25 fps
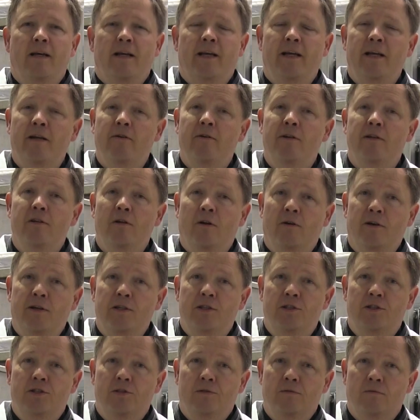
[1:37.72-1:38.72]
Here in
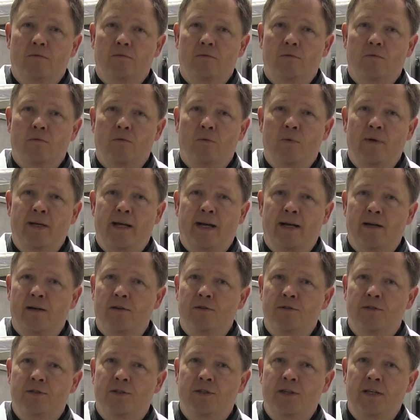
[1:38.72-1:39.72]
Norwich, we
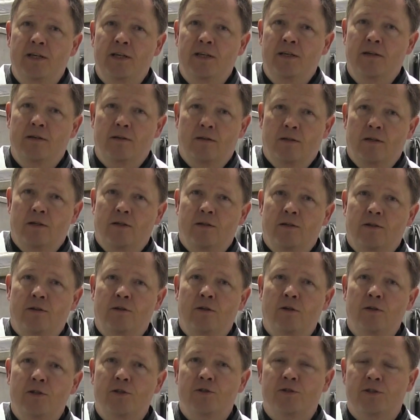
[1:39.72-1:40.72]
house the
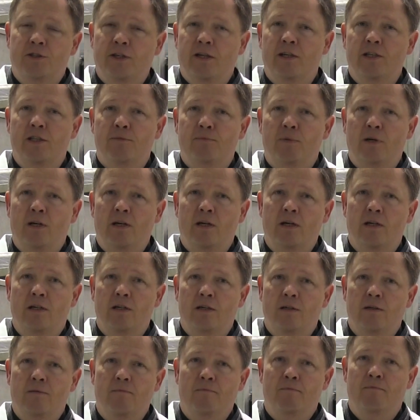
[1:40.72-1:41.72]
Norwich Research
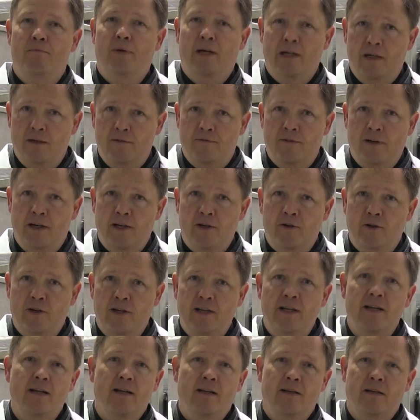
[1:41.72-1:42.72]
Park
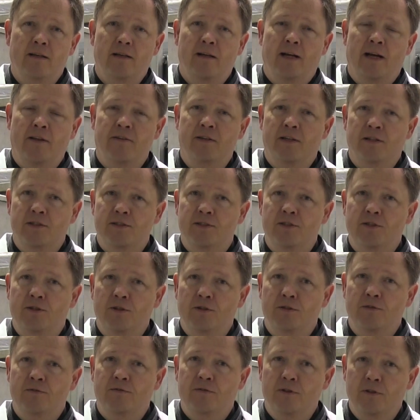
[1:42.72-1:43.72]
biorefinery at the
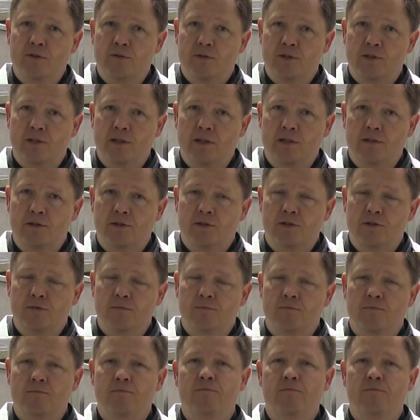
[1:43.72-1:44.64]
Institute of Food Research.